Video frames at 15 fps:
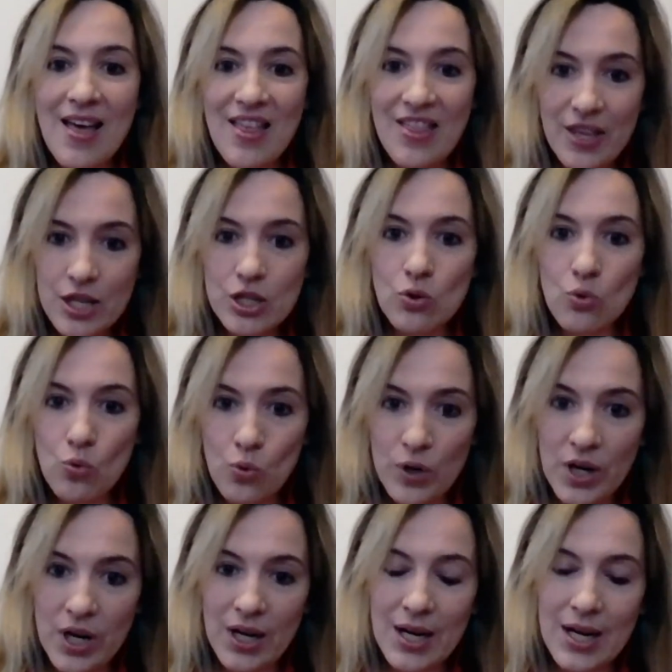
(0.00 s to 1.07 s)
this
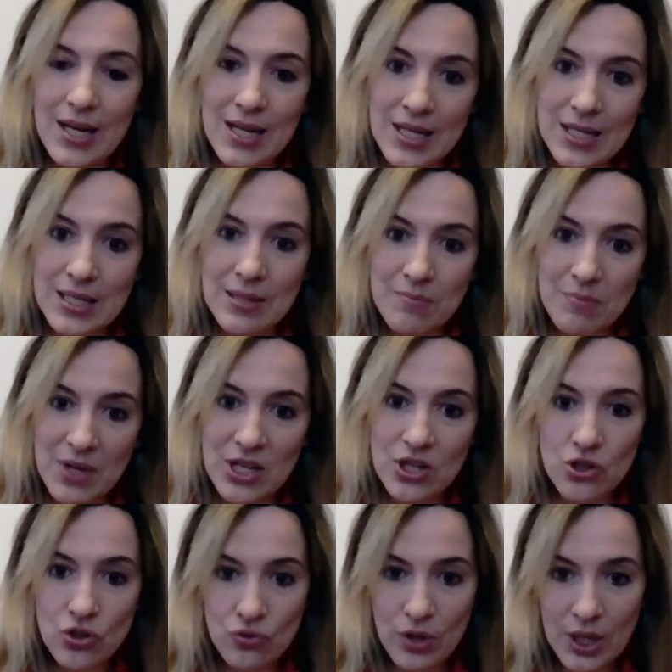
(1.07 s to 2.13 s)
order is being
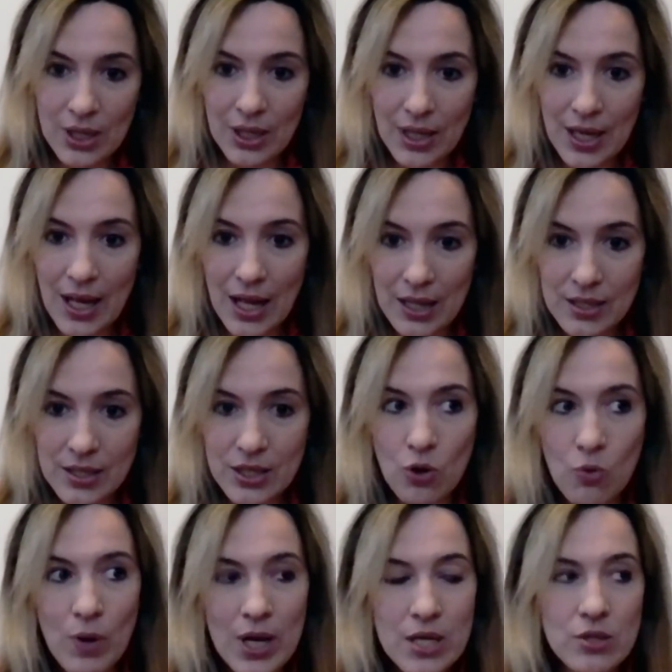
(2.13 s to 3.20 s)
strictly held. So
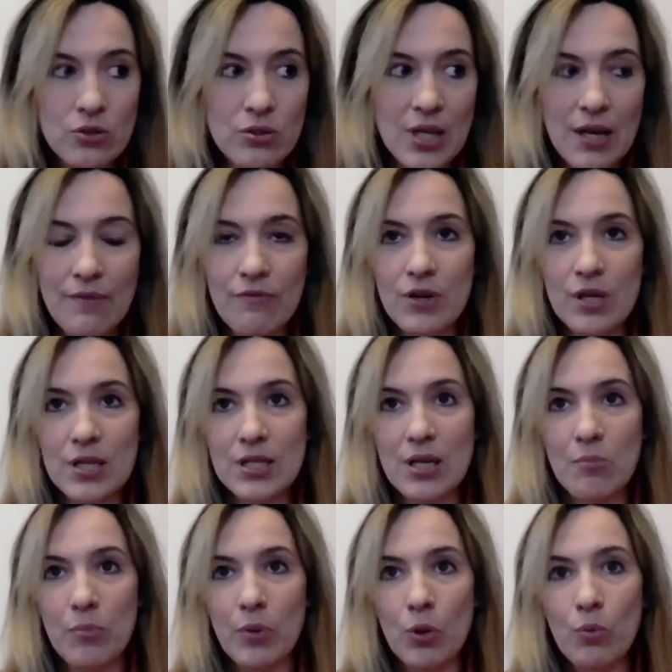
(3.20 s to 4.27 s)
when today, for
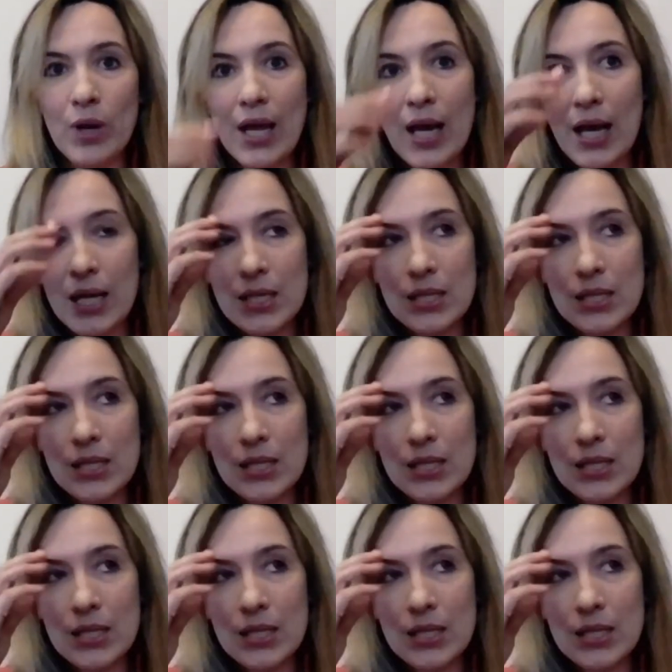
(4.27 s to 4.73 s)
example, we